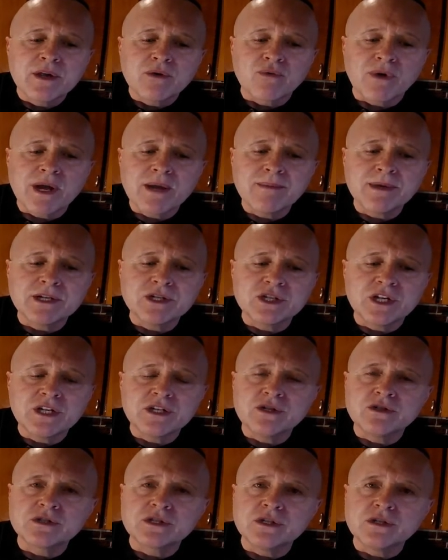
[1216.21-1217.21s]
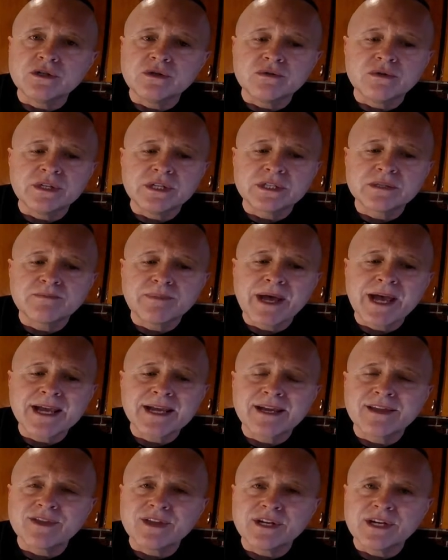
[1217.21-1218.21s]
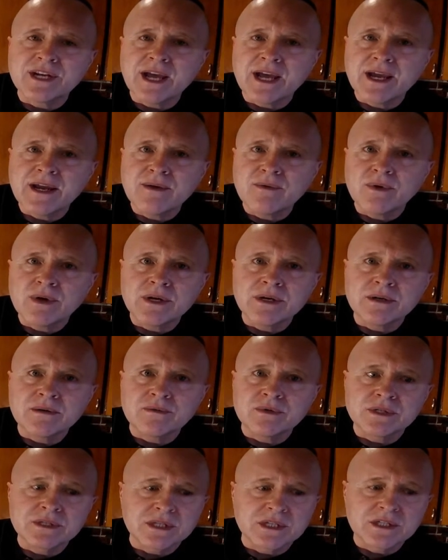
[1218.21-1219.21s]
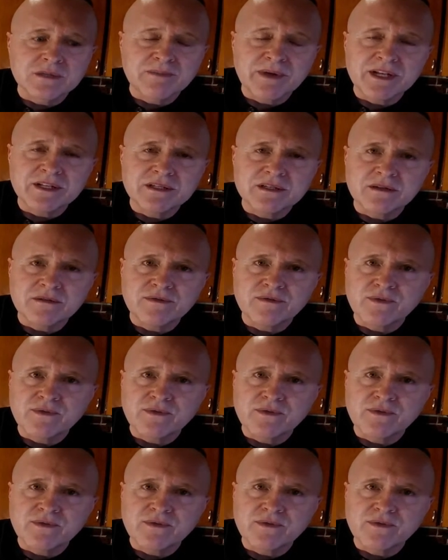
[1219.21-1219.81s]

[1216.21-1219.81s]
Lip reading: Grandma Jen used to do this back in the day when it was expensive